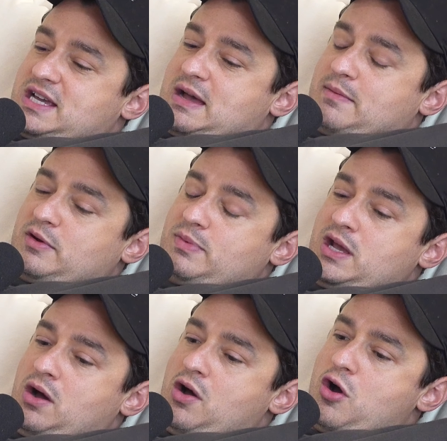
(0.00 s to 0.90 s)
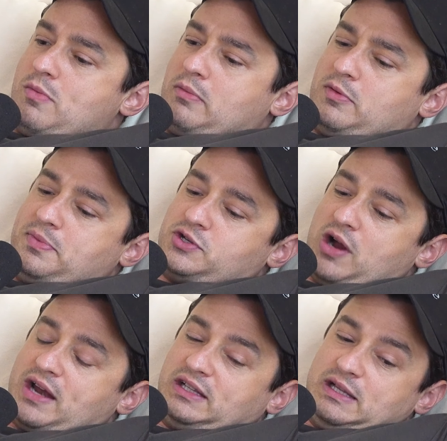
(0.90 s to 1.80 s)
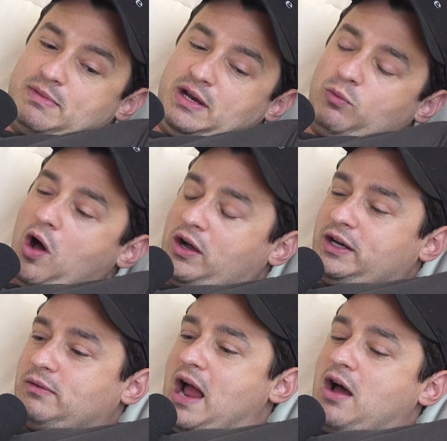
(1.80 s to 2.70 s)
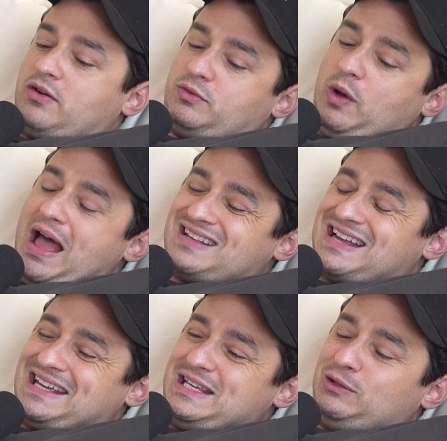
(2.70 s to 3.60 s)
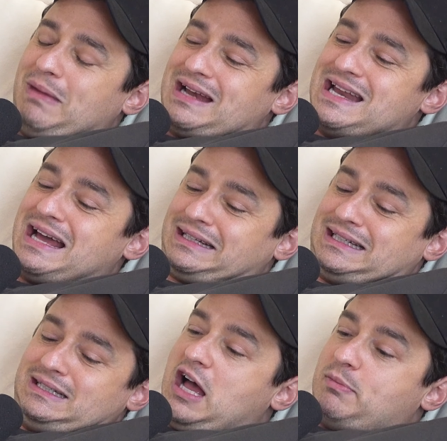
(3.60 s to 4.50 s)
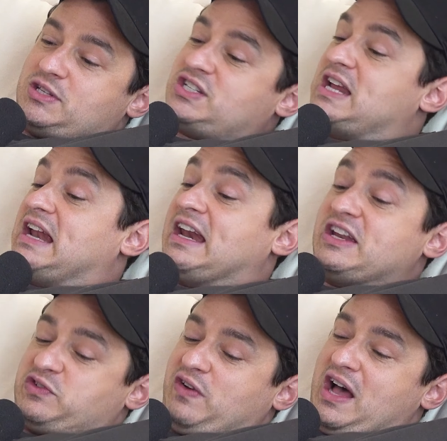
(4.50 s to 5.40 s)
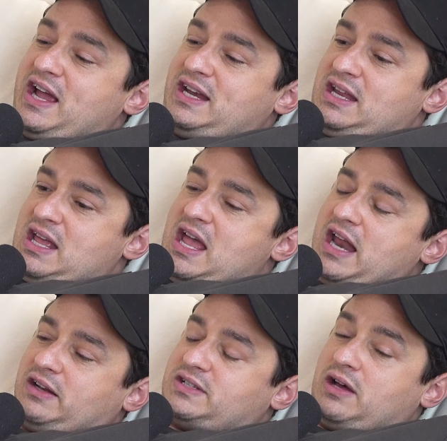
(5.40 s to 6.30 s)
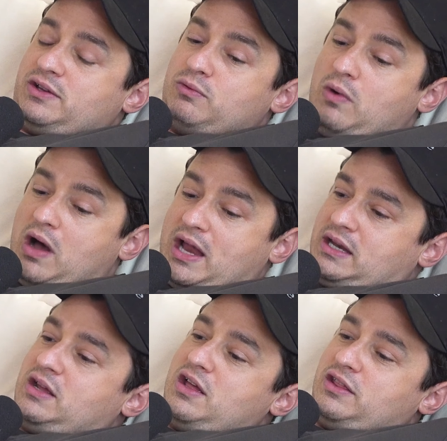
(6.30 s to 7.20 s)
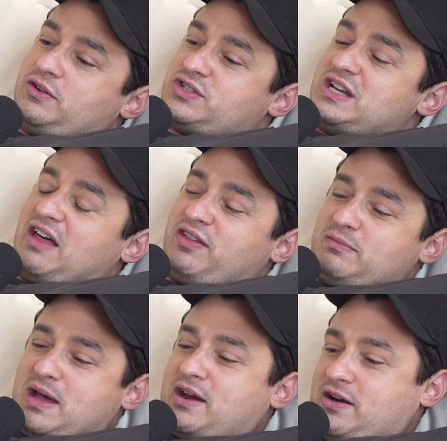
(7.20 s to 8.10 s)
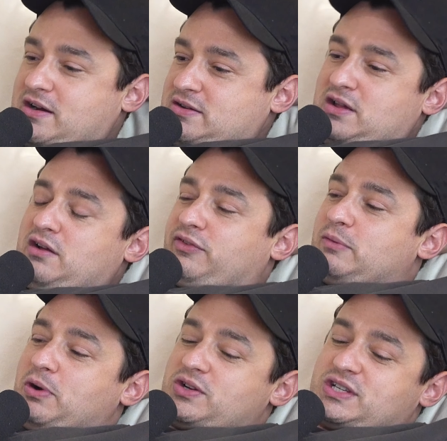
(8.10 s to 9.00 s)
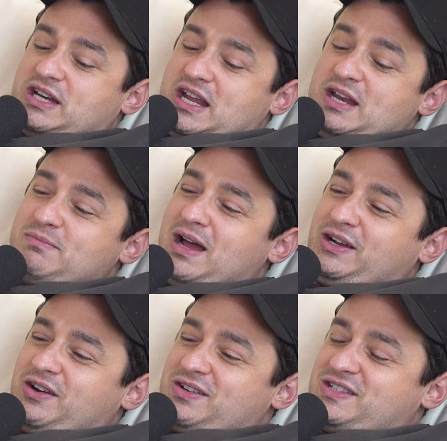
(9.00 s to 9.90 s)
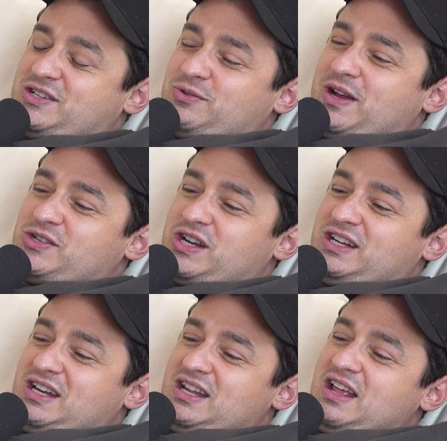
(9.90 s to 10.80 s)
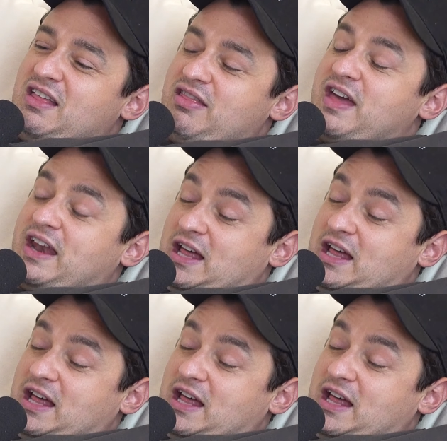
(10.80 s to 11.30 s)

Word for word: Yeah, I'm going to be home. I'm going to be trying to limit and walking around as I heal my neck. Uh, but standing is fine. And I'll tell you what, there's nothing better for a person in my current situation than